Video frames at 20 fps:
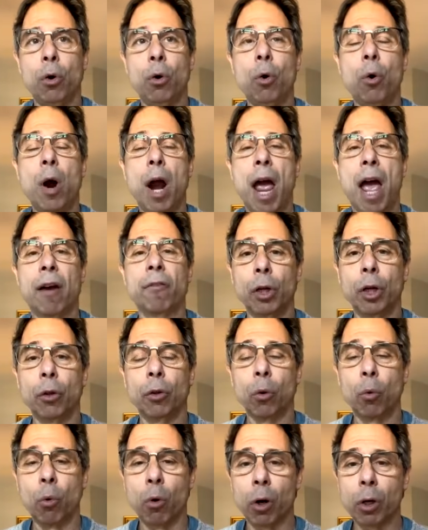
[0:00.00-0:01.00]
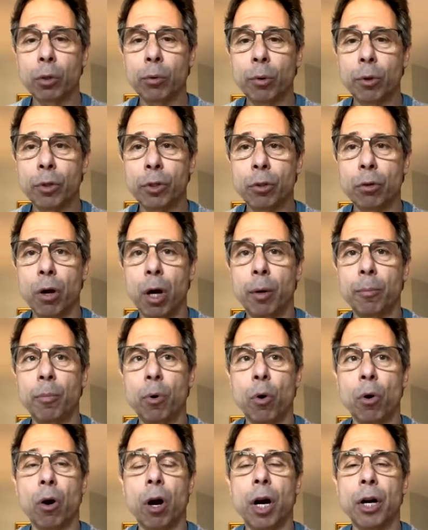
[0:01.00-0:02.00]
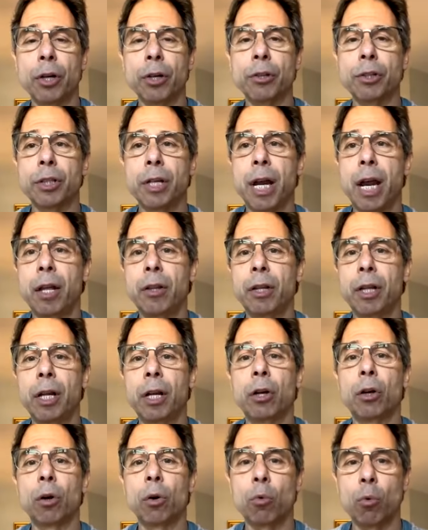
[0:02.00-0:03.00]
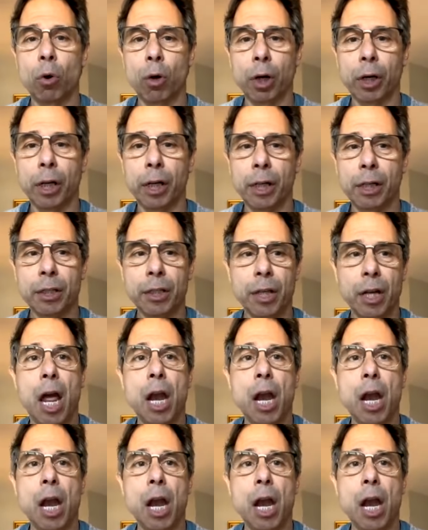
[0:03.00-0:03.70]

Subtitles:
who have either worked with Trump or understand the inner workings